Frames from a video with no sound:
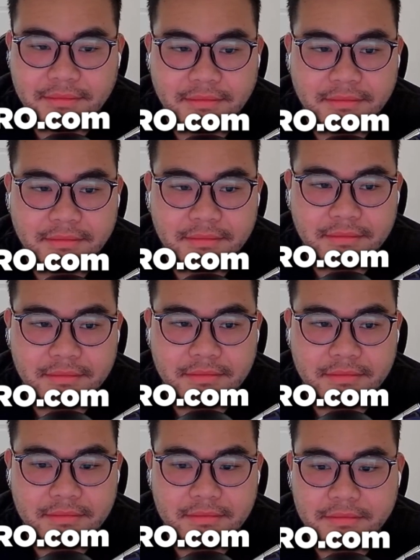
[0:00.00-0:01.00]

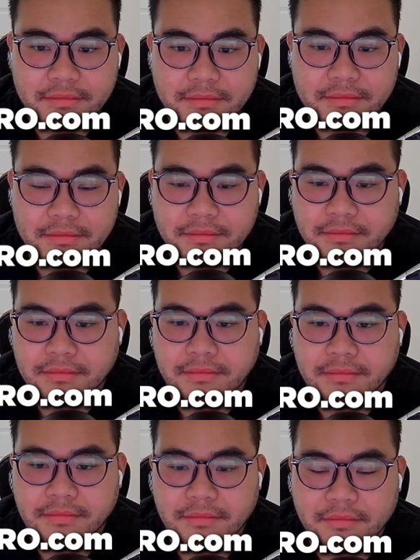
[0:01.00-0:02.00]

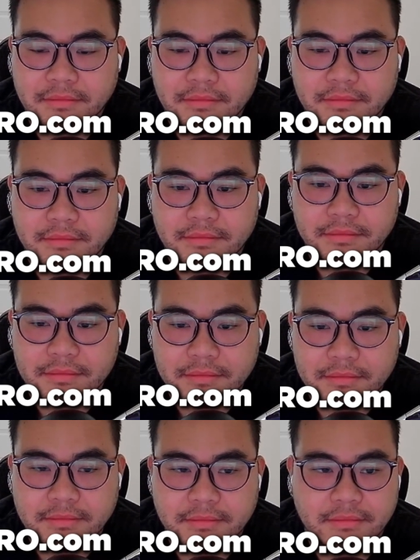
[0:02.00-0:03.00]

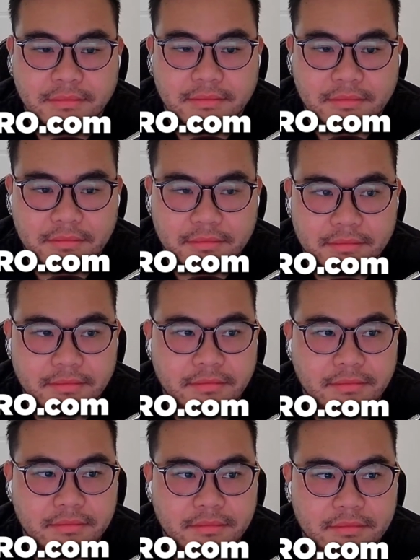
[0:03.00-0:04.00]

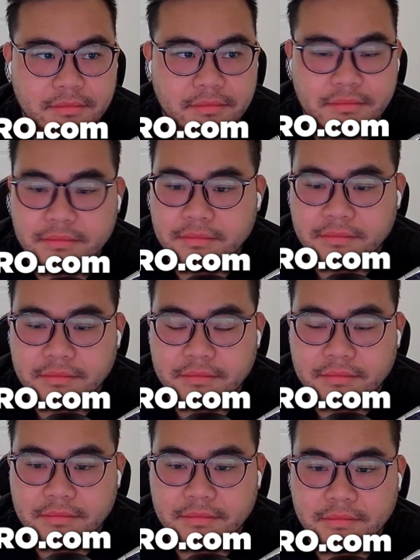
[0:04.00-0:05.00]

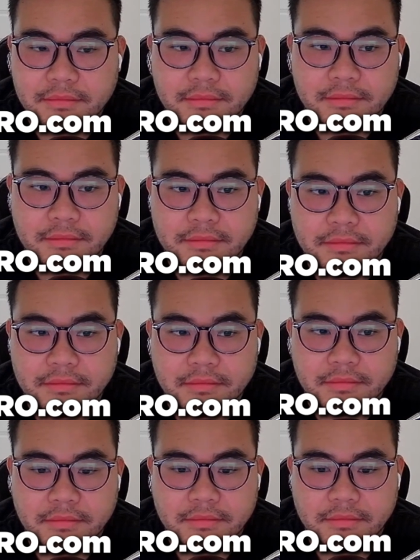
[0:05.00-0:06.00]

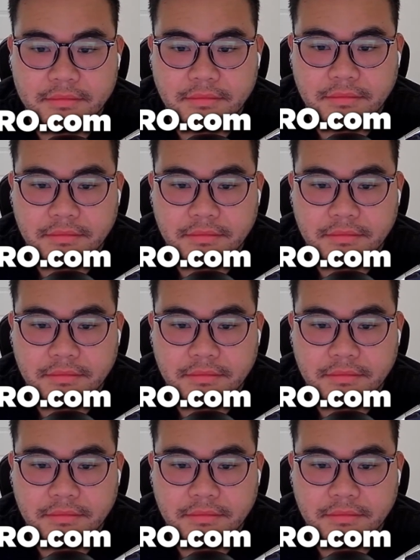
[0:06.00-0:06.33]
No words are spoken by the person on screen.